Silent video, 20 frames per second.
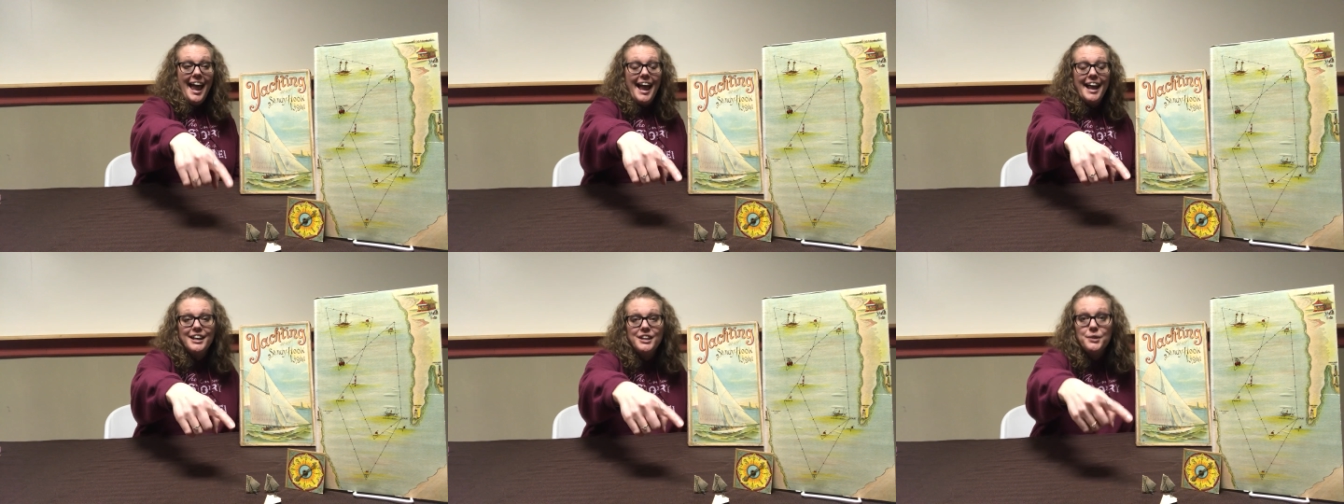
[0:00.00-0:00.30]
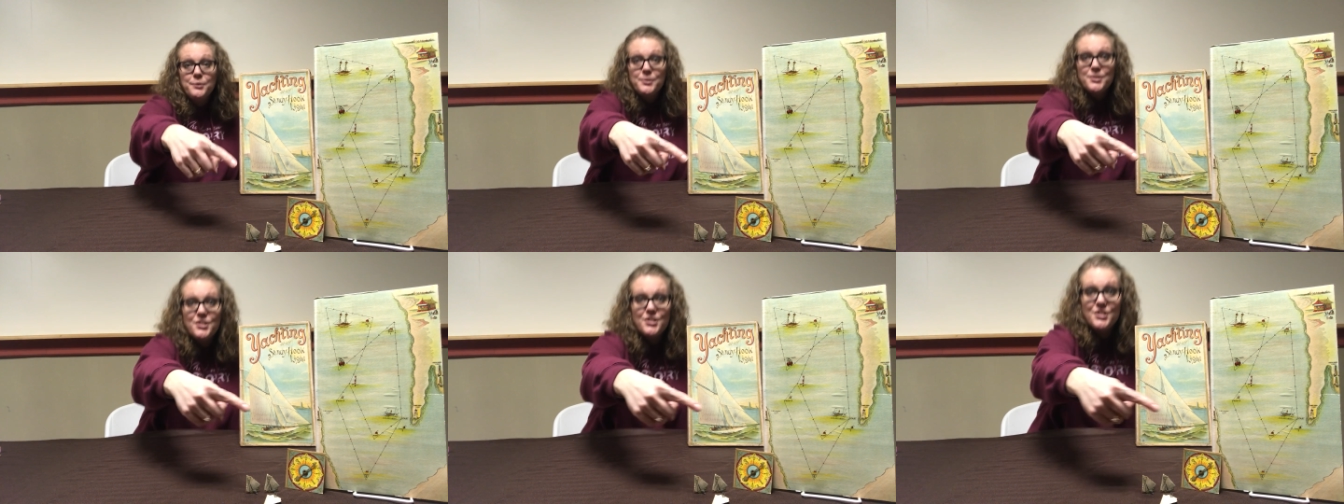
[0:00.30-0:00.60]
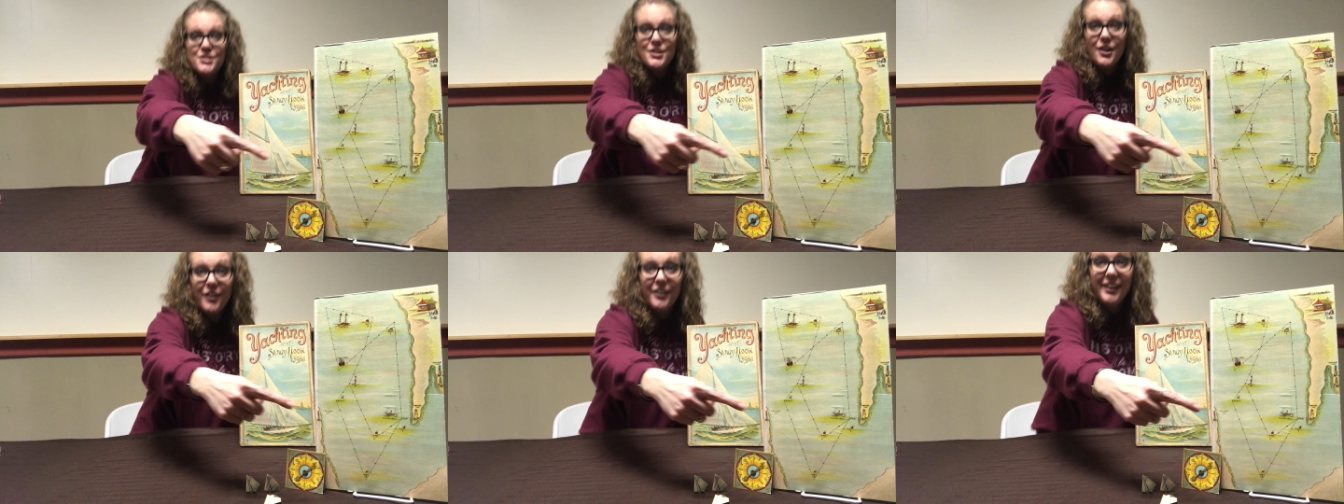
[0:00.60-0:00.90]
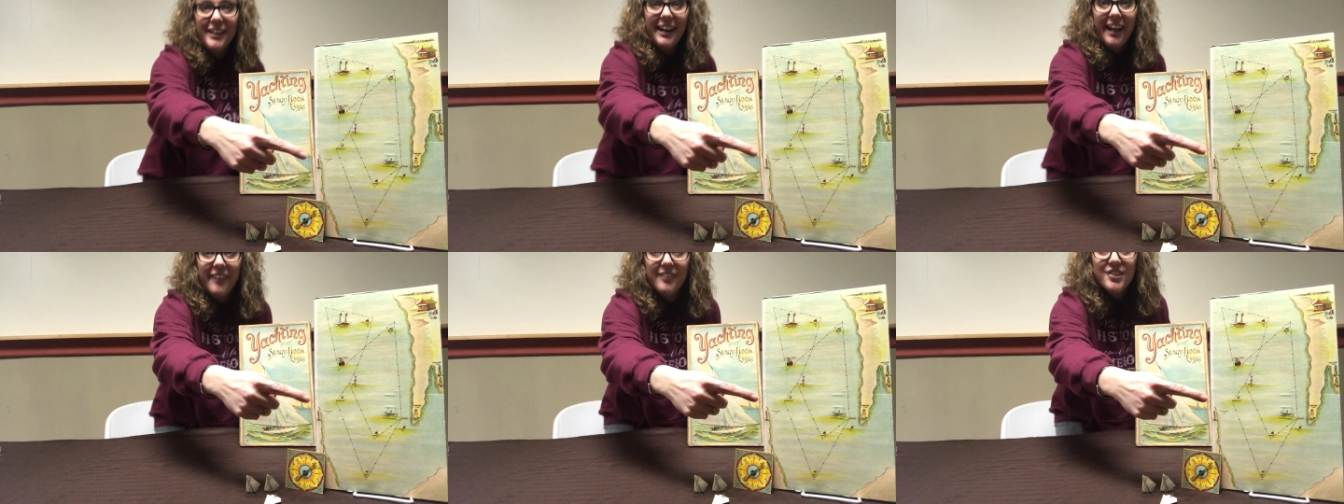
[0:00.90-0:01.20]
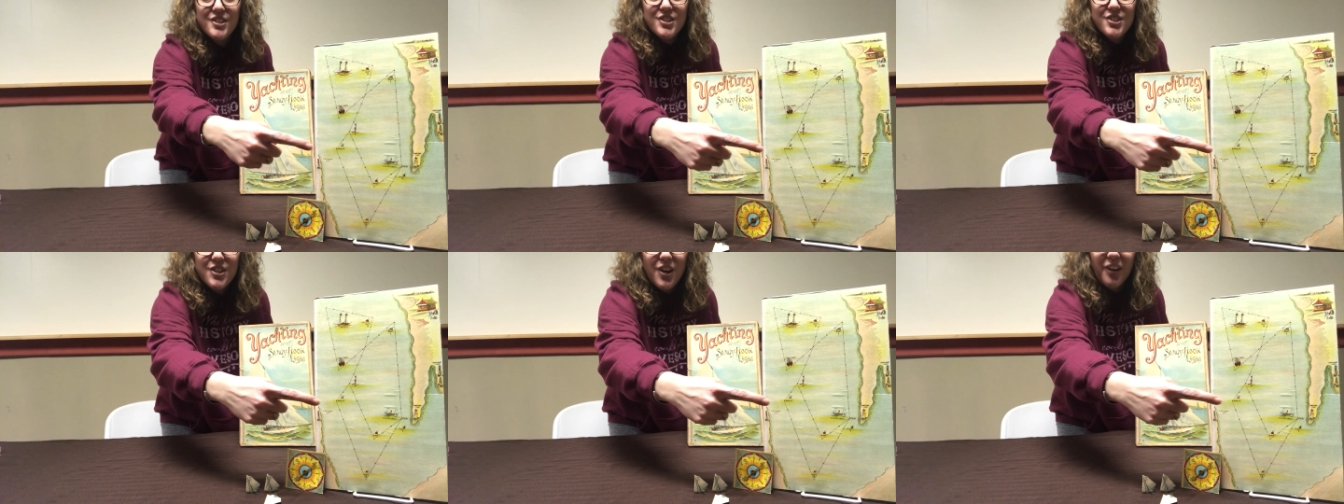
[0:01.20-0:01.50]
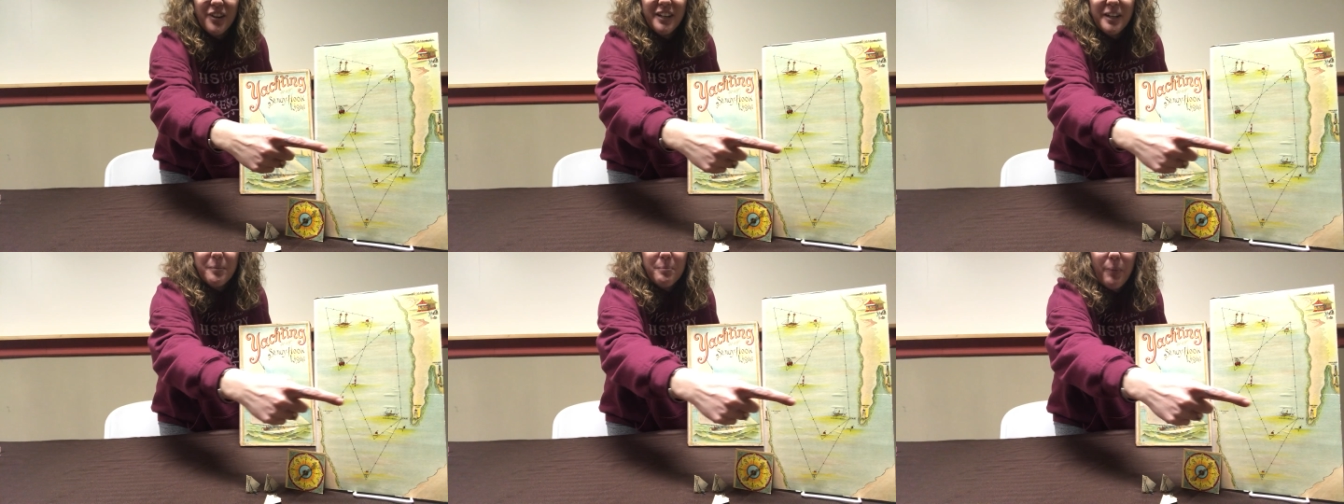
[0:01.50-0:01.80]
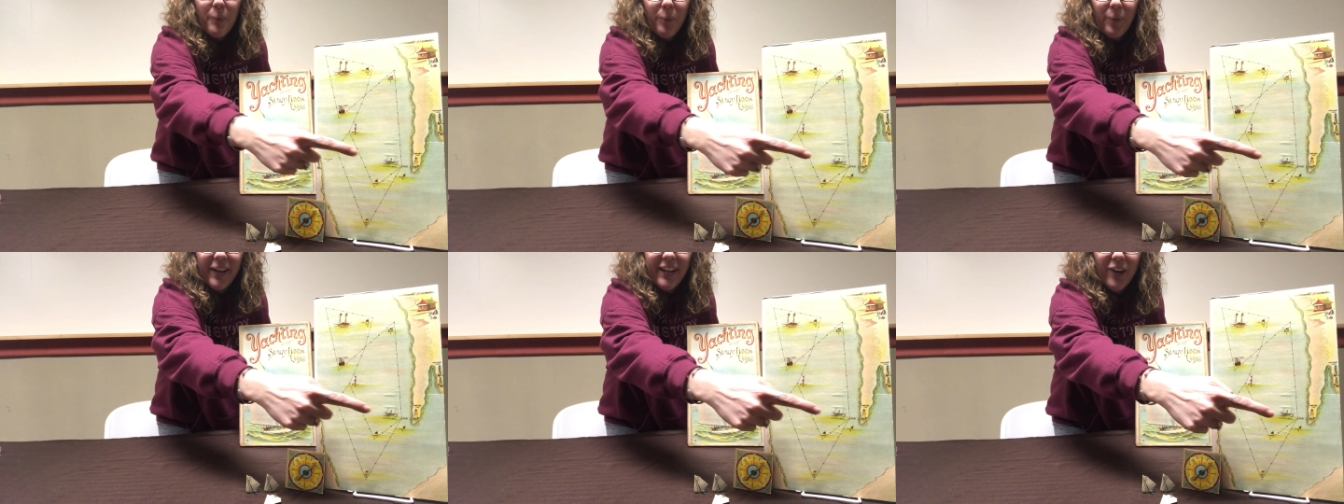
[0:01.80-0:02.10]
and you would start it on the starting
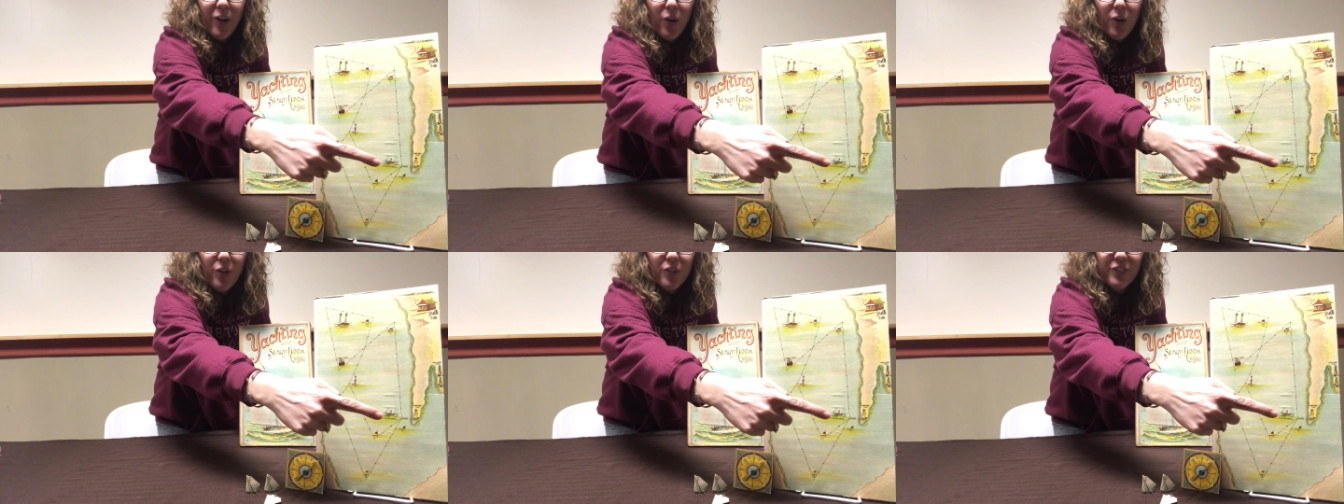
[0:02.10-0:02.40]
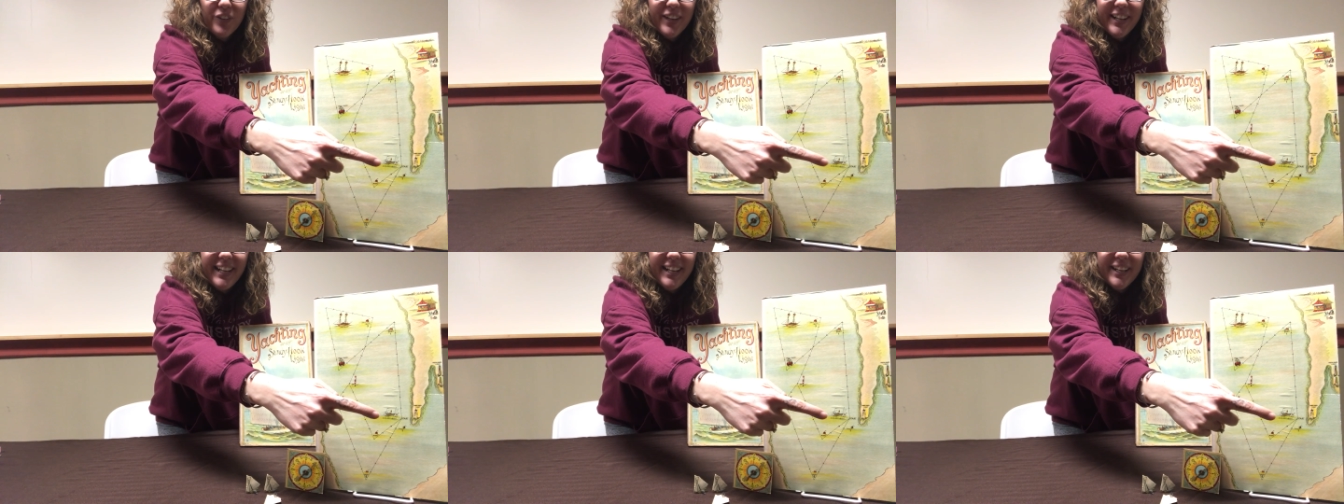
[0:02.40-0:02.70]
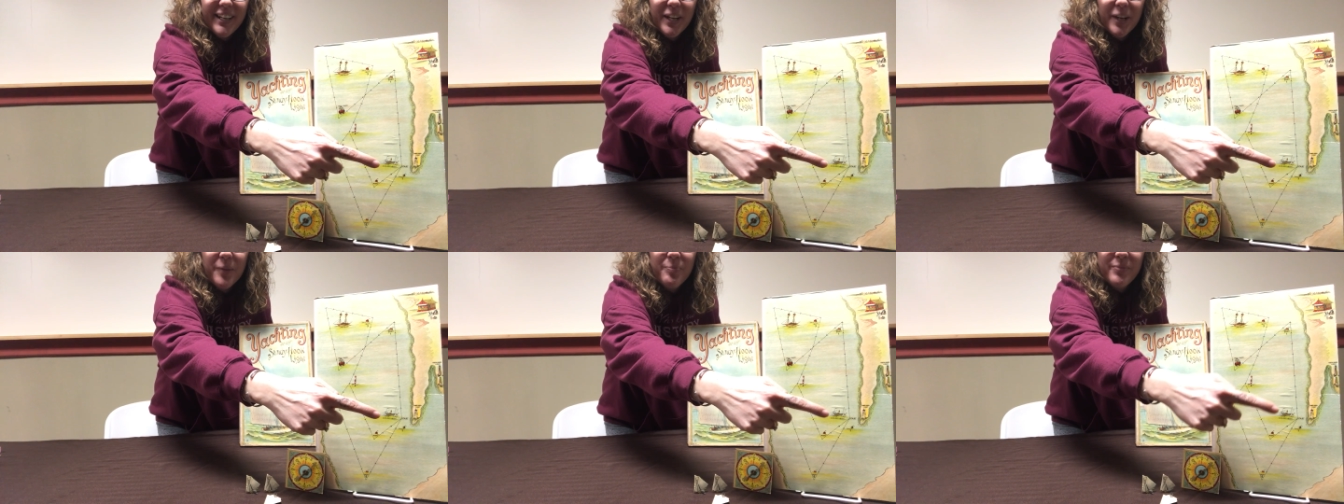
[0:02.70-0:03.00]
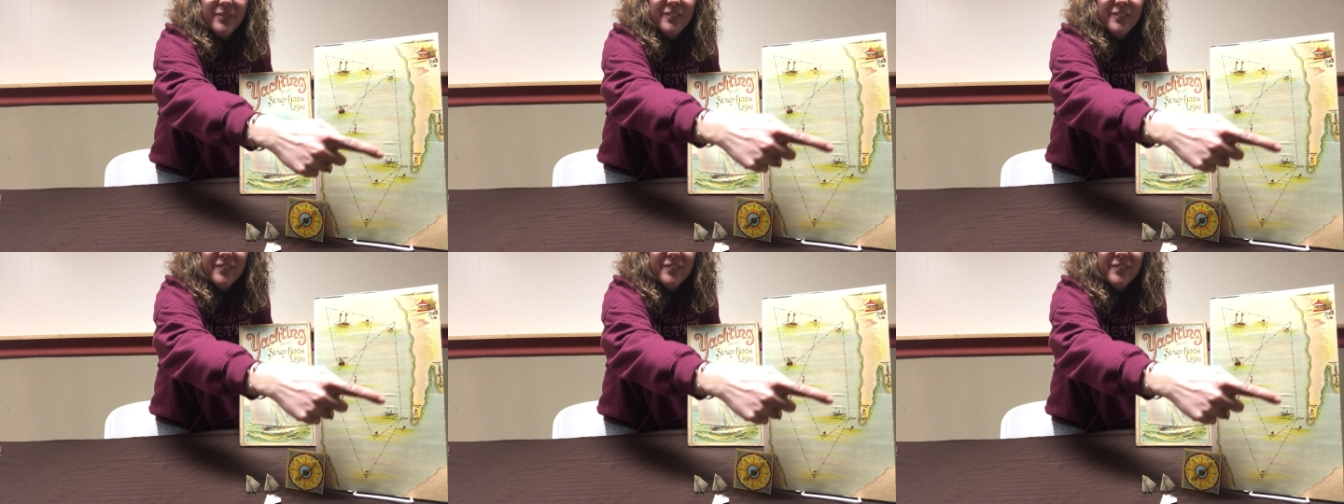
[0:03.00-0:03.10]
point over here.